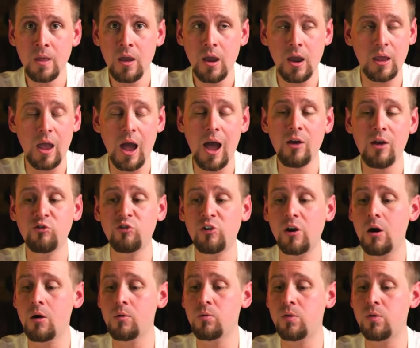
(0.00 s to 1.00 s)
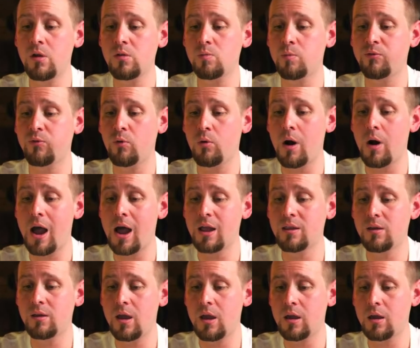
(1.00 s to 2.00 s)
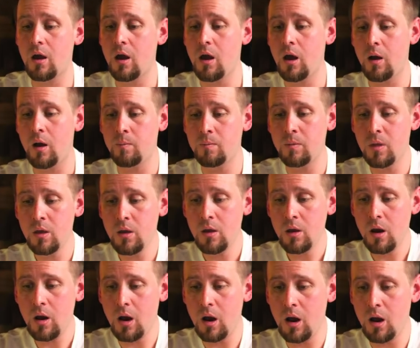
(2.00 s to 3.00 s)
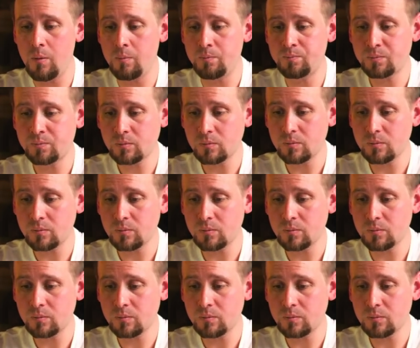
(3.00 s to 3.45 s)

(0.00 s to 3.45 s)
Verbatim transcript: And I shared this before. I take um, um,